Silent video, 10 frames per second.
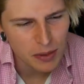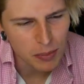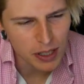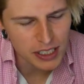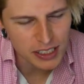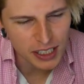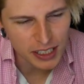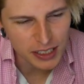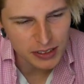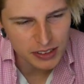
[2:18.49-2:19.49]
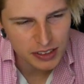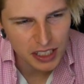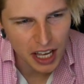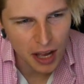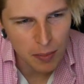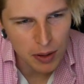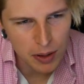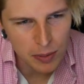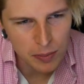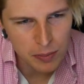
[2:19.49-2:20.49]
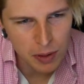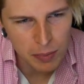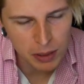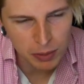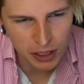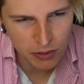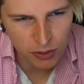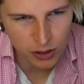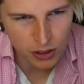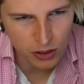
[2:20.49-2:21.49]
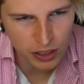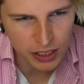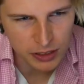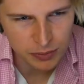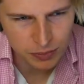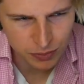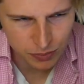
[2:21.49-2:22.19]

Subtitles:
but I'm a big believer on